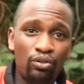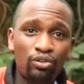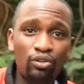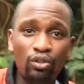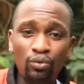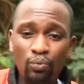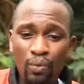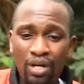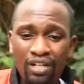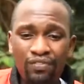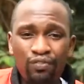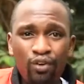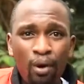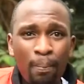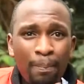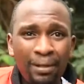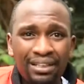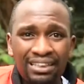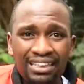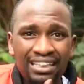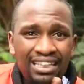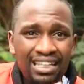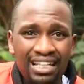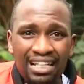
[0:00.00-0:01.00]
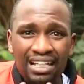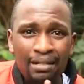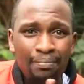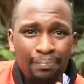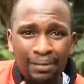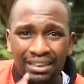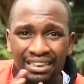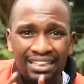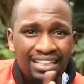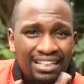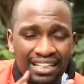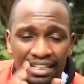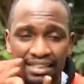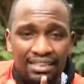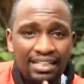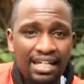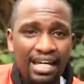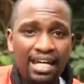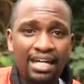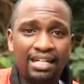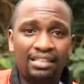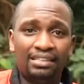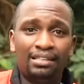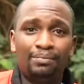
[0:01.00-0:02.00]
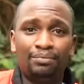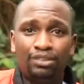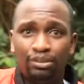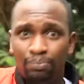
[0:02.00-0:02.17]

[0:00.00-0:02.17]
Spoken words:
Don't wait for a particular day, some